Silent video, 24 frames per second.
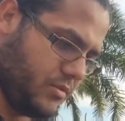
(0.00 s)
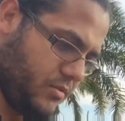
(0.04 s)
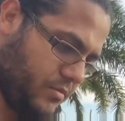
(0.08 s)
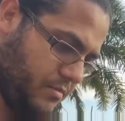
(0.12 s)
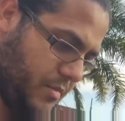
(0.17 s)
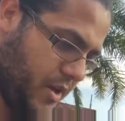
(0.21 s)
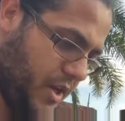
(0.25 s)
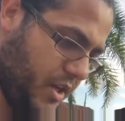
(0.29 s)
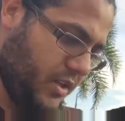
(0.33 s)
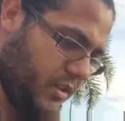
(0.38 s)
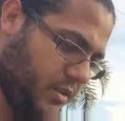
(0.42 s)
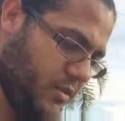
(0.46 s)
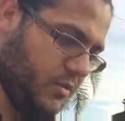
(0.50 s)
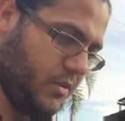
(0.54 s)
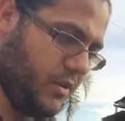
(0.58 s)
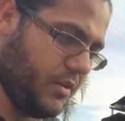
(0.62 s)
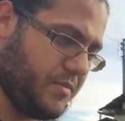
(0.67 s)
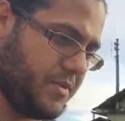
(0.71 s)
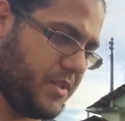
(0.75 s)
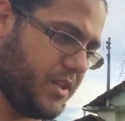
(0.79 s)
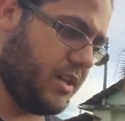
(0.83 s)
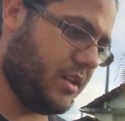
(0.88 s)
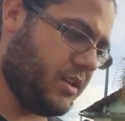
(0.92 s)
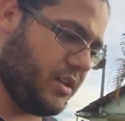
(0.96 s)
making the
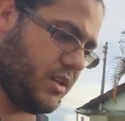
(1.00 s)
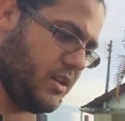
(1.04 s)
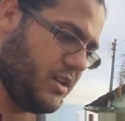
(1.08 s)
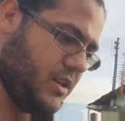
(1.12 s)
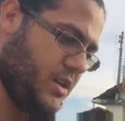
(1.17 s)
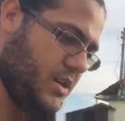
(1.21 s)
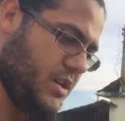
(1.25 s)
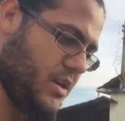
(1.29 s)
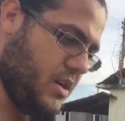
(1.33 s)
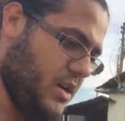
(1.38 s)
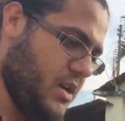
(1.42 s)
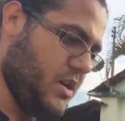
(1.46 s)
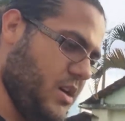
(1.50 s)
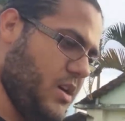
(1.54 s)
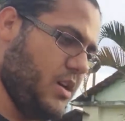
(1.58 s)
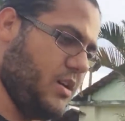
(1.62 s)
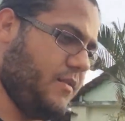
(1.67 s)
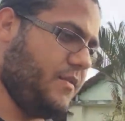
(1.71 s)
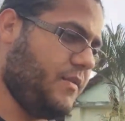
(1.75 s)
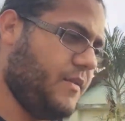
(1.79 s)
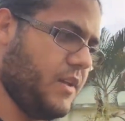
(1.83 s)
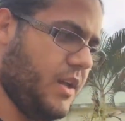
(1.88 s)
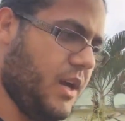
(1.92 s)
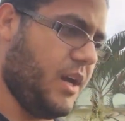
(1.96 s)
website.
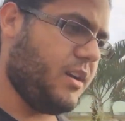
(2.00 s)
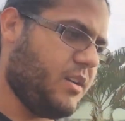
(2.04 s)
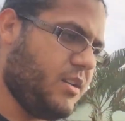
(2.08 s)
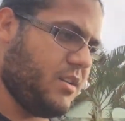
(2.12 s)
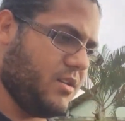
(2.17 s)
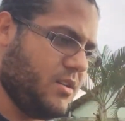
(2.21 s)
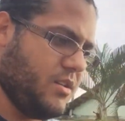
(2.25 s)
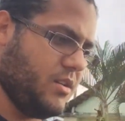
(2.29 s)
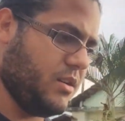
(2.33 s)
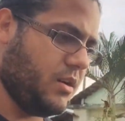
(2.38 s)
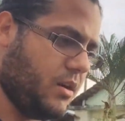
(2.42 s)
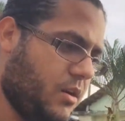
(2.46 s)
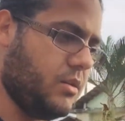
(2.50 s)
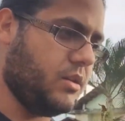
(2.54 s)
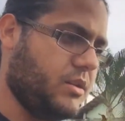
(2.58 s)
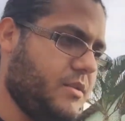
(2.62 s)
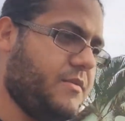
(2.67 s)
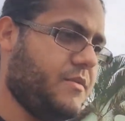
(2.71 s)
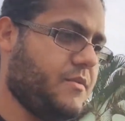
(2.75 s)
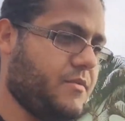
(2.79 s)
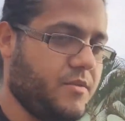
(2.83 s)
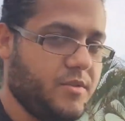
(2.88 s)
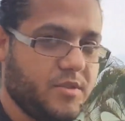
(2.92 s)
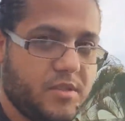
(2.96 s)
If not, I'll
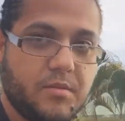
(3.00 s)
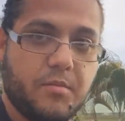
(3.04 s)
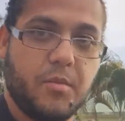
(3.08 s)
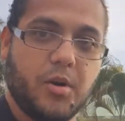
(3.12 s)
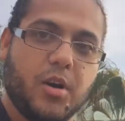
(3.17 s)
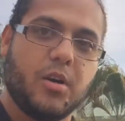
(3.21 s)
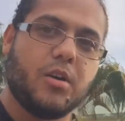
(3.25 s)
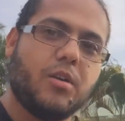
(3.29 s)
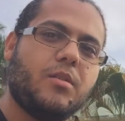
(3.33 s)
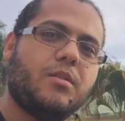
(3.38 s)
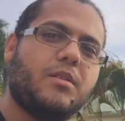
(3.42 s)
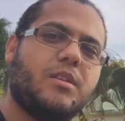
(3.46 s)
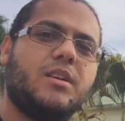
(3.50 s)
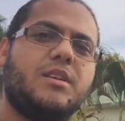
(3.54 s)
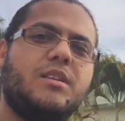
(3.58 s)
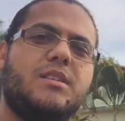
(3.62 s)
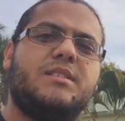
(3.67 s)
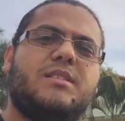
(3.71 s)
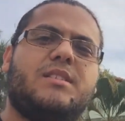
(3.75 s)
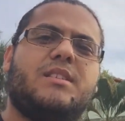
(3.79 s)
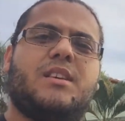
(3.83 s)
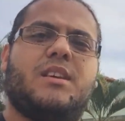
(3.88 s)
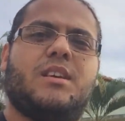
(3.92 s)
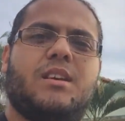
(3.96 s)
leave it for tomorrow,
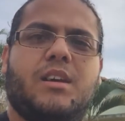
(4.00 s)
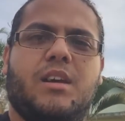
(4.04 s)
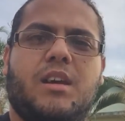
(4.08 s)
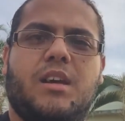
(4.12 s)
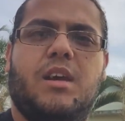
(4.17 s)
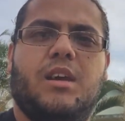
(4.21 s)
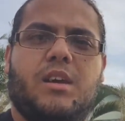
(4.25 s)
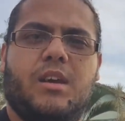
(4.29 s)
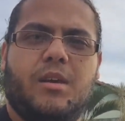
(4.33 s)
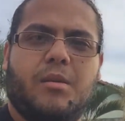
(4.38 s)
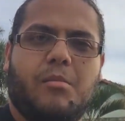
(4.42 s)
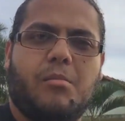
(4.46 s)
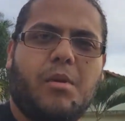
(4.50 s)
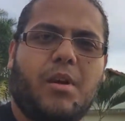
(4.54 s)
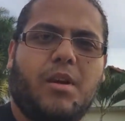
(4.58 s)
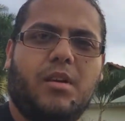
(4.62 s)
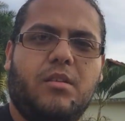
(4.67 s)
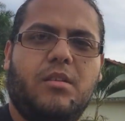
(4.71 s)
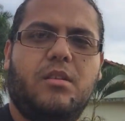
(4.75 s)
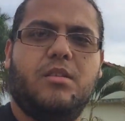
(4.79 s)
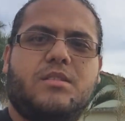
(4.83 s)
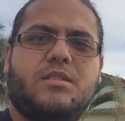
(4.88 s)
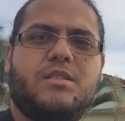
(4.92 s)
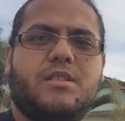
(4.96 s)
because by
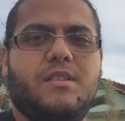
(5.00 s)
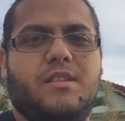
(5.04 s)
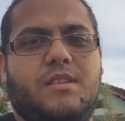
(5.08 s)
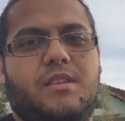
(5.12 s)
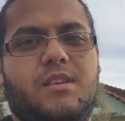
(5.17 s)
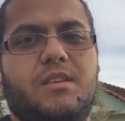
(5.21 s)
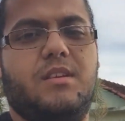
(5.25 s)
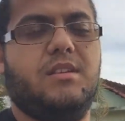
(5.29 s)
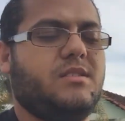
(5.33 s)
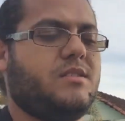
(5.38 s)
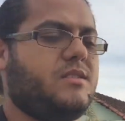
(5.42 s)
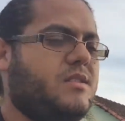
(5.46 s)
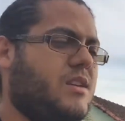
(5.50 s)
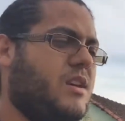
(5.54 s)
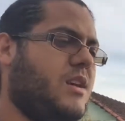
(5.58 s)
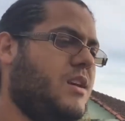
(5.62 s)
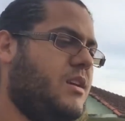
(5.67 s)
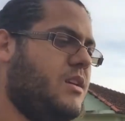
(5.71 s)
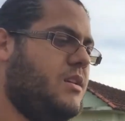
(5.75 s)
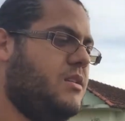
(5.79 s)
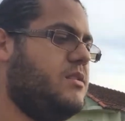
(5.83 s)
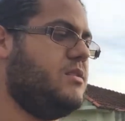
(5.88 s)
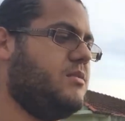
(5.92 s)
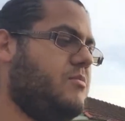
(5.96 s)
the looks of things,
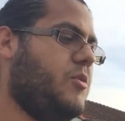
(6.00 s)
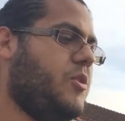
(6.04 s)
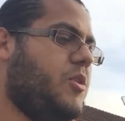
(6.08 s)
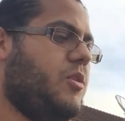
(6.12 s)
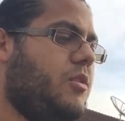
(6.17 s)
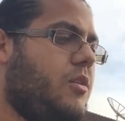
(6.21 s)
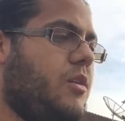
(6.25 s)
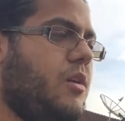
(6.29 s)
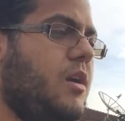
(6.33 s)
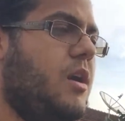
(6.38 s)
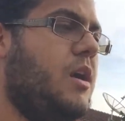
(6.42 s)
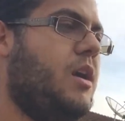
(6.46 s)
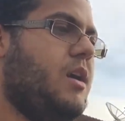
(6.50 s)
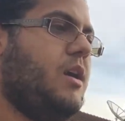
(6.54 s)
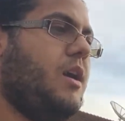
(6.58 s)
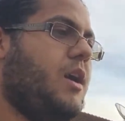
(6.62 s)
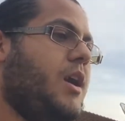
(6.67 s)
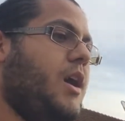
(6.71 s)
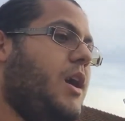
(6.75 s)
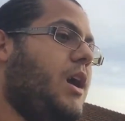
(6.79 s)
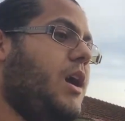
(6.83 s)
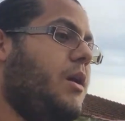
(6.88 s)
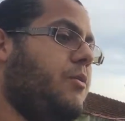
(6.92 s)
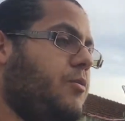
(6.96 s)
tomorrow
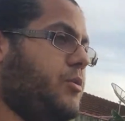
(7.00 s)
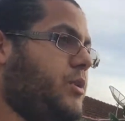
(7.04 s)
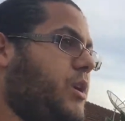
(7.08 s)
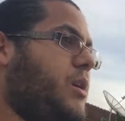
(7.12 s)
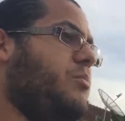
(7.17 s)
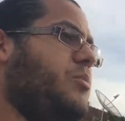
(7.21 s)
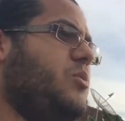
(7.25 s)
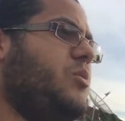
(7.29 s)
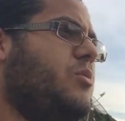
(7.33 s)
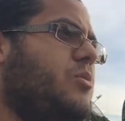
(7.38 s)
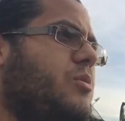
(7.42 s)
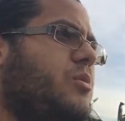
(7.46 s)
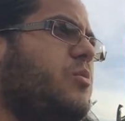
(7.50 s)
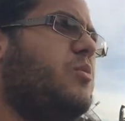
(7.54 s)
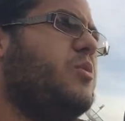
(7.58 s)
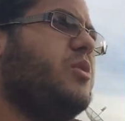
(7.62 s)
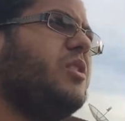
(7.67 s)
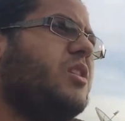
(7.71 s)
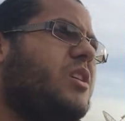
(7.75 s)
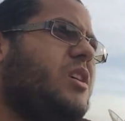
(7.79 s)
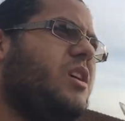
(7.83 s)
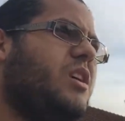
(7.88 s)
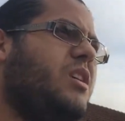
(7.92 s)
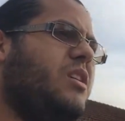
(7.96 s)
I will not be going to
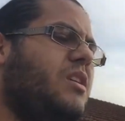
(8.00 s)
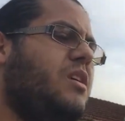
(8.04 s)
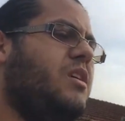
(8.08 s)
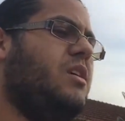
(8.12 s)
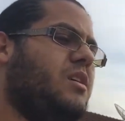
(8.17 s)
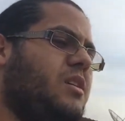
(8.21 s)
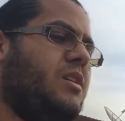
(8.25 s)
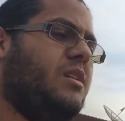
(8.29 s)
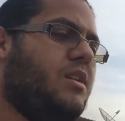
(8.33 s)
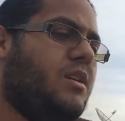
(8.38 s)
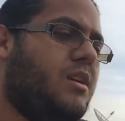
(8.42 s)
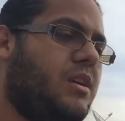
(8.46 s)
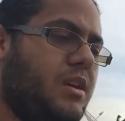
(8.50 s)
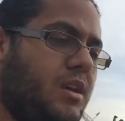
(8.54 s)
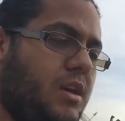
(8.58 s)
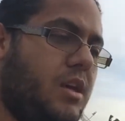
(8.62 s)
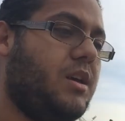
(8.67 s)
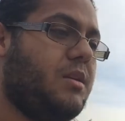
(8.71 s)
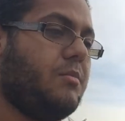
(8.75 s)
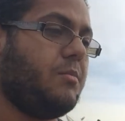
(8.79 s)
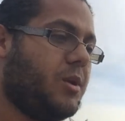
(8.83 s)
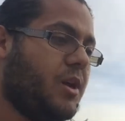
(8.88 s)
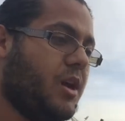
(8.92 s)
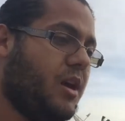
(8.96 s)
work.
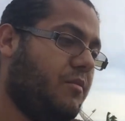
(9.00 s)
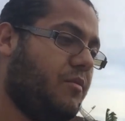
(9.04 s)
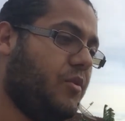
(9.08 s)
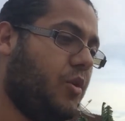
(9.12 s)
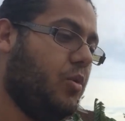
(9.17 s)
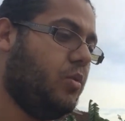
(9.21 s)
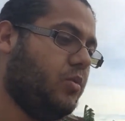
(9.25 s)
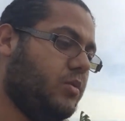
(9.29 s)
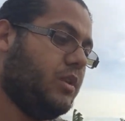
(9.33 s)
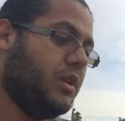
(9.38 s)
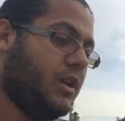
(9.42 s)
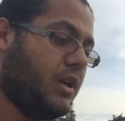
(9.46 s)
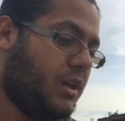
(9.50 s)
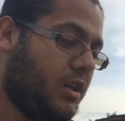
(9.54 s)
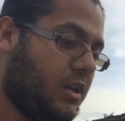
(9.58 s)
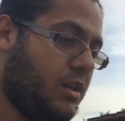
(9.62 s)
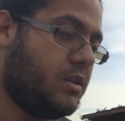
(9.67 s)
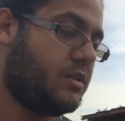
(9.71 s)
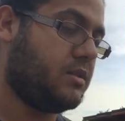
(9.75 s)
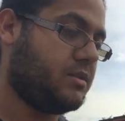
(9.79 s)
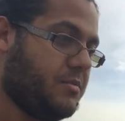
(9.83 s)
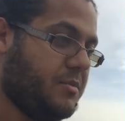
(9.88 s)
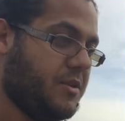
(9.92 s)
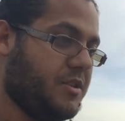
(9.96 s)
I'm gonna have the whole day
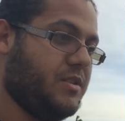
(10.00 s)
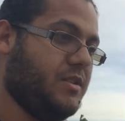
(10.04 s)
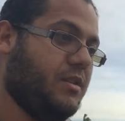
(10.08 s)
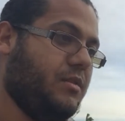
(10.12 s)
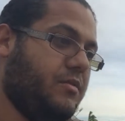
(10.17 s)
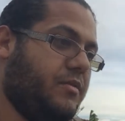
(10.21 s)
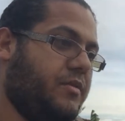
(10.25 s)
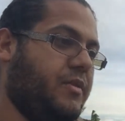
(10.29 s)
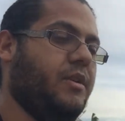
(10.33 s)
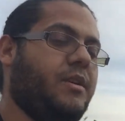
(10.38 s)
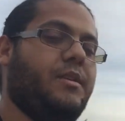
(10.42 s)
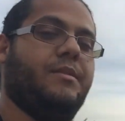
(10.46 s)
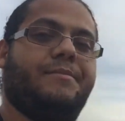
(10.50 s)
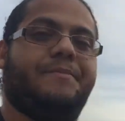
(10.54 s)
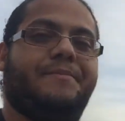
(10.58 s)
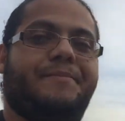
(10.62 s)
to myself.